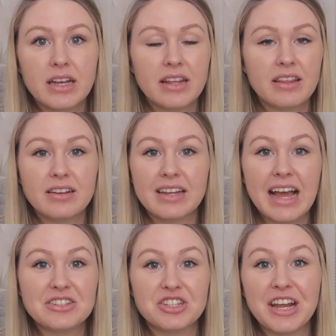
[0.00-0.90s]
anything to
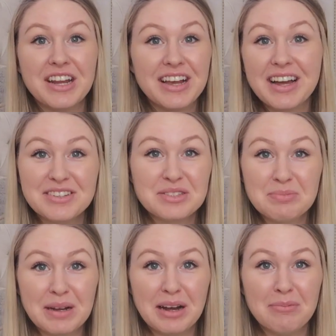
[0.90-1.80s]
catch any kind of
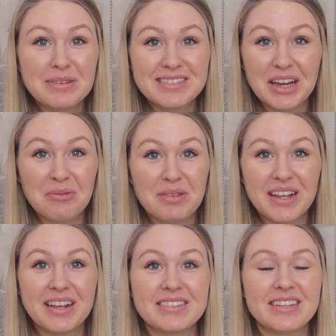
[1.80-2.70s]
spit up type
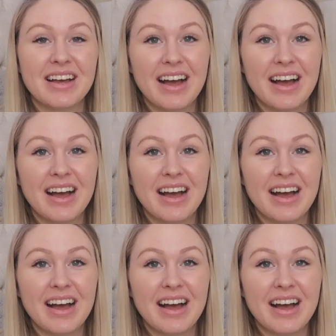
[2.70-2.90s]
things,